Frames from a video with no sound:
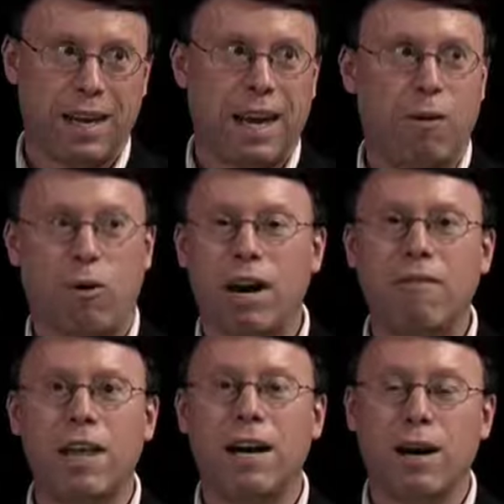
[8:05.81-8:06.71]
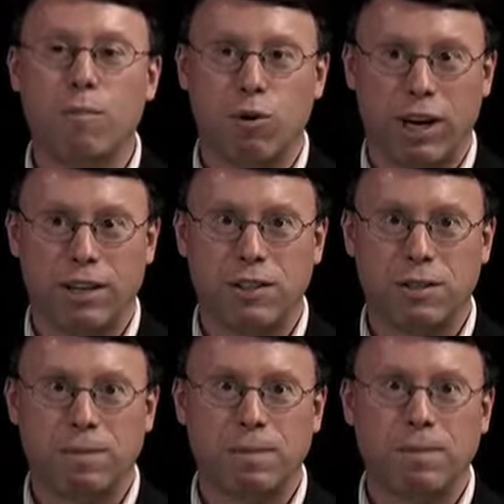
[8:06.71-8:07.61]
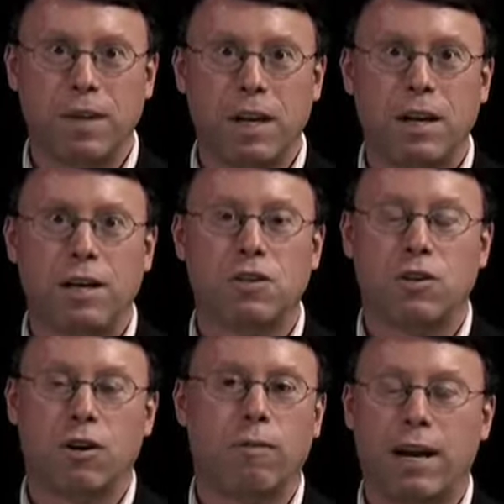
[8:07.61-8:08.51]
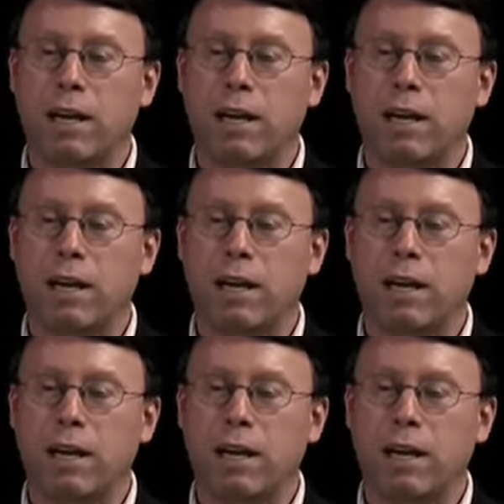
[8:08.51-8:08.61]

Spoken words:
And whatever that number is, turn around.